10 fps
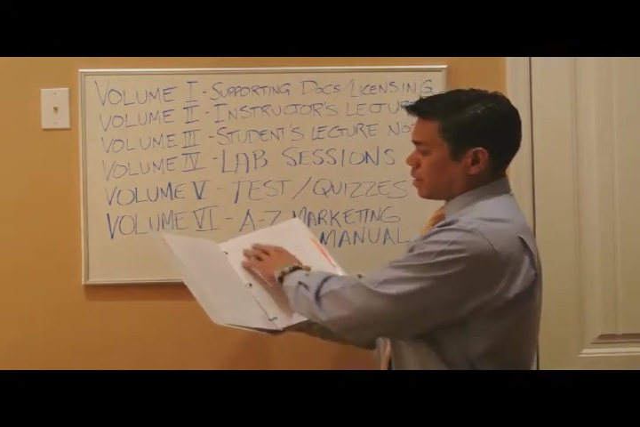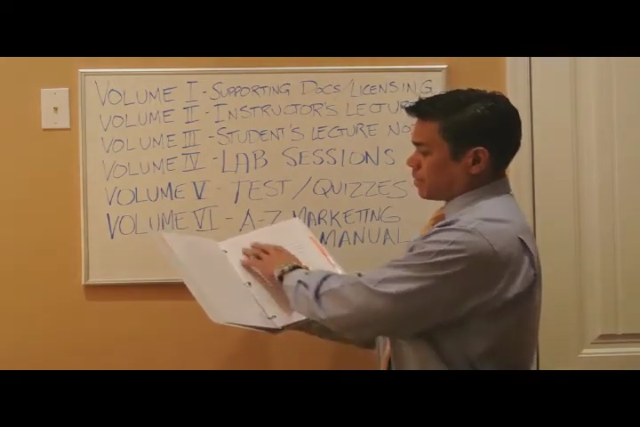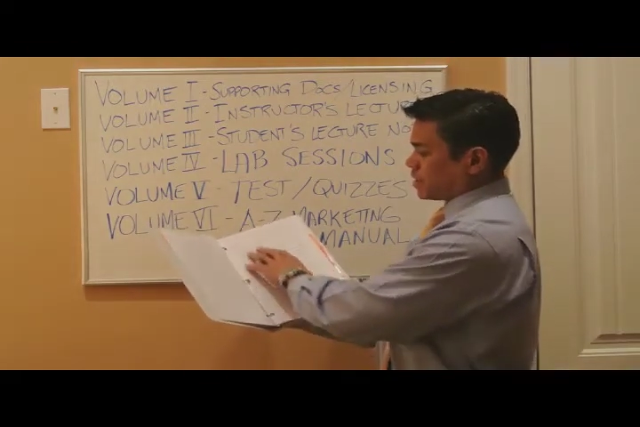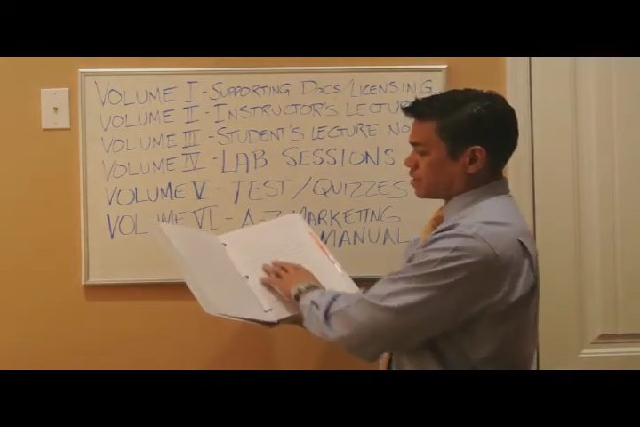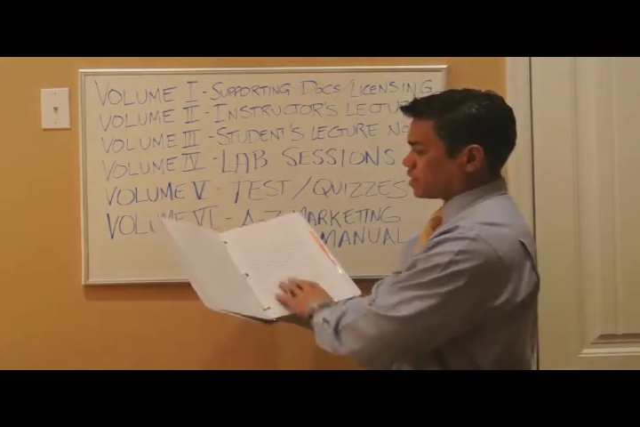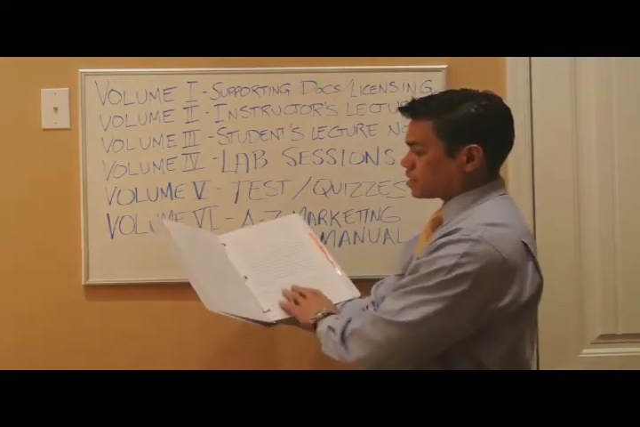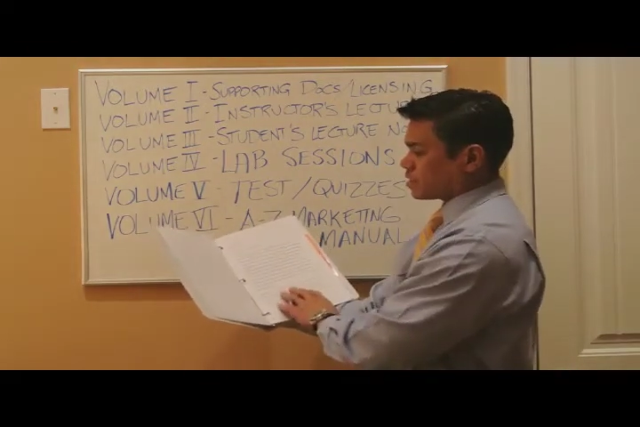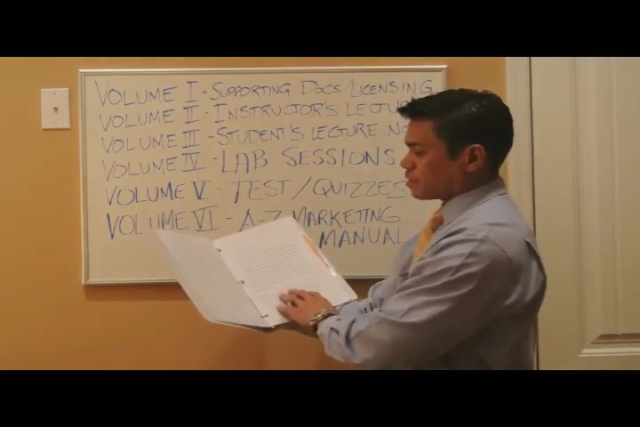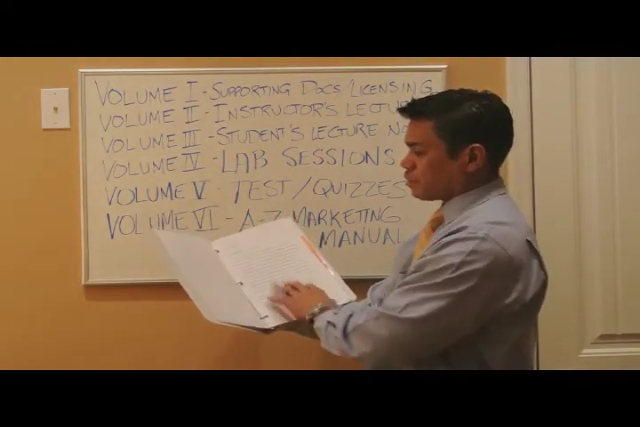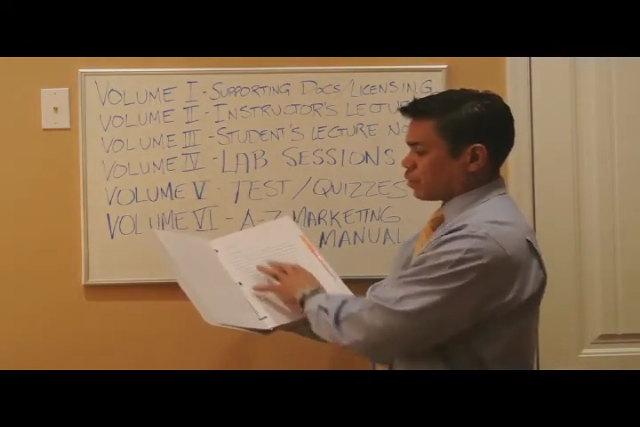In
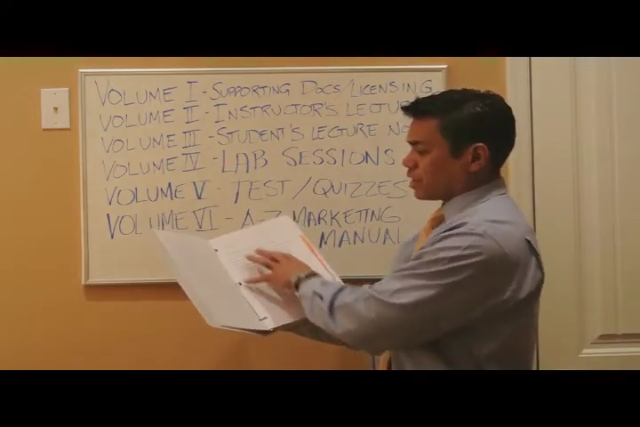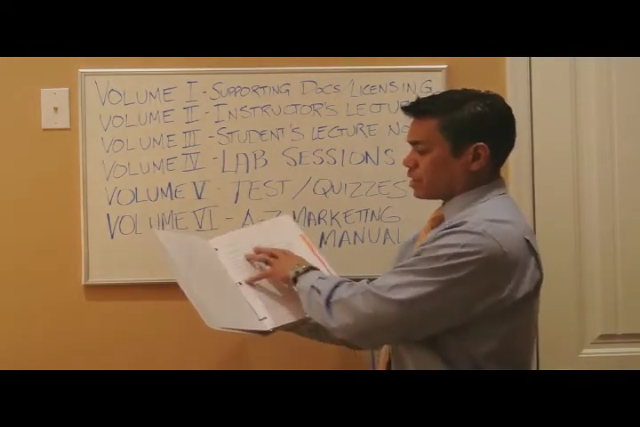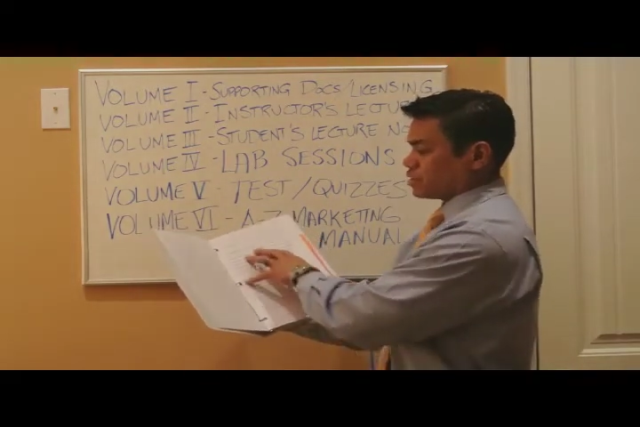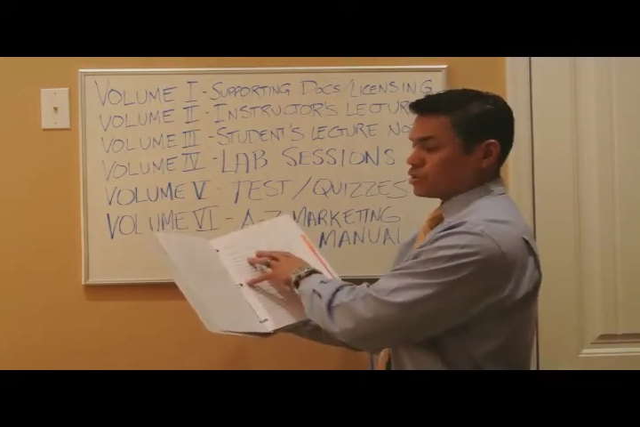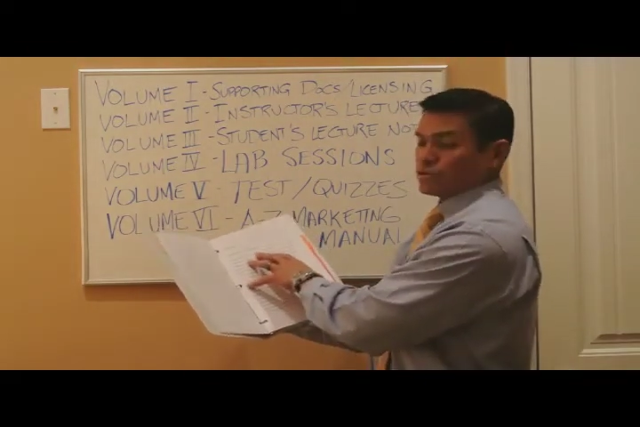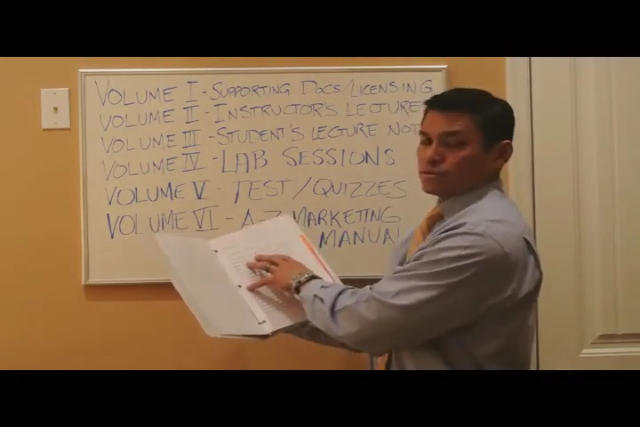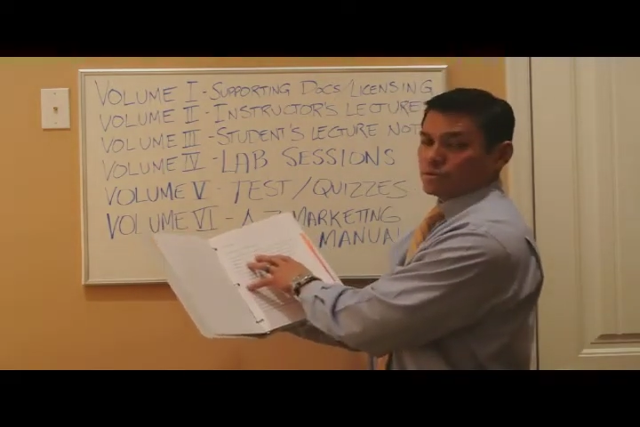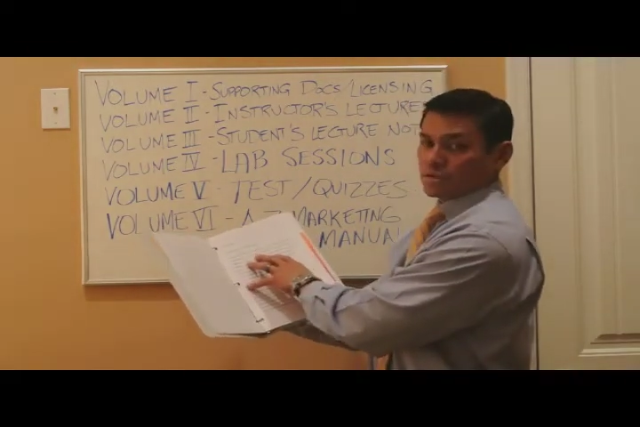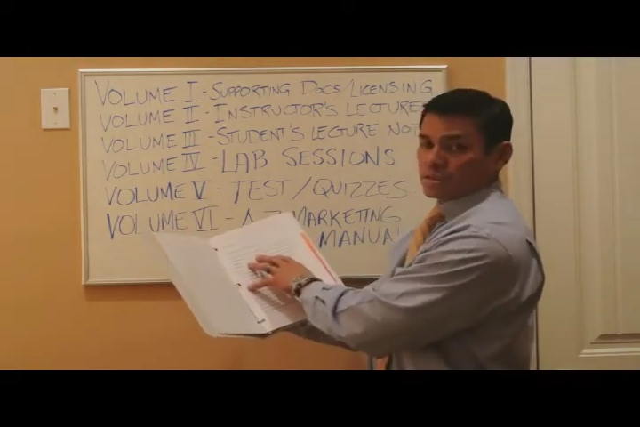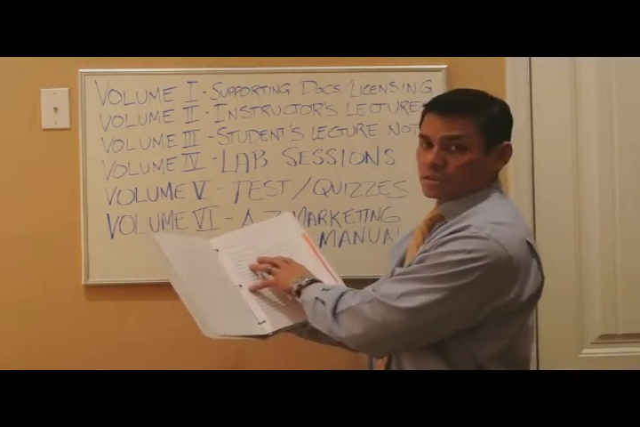addition, we
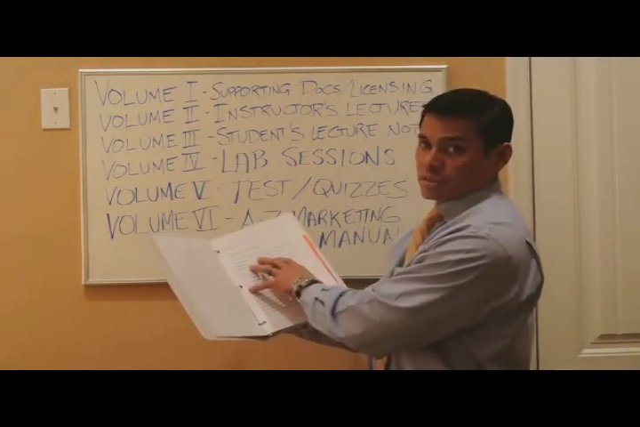do